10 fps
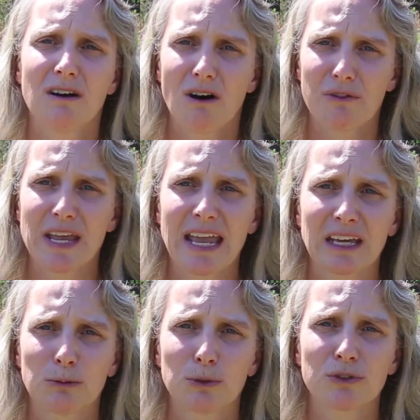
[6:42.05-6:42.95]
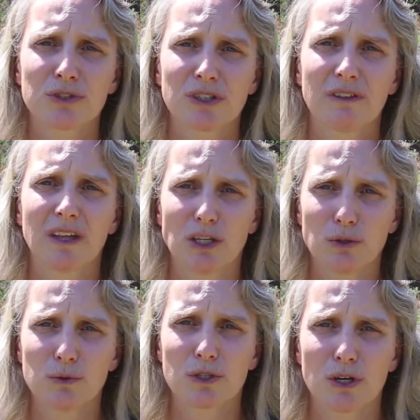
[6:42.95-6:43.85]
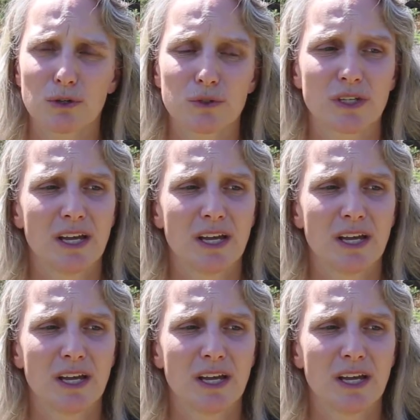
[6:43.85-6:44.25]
all the animals that use those,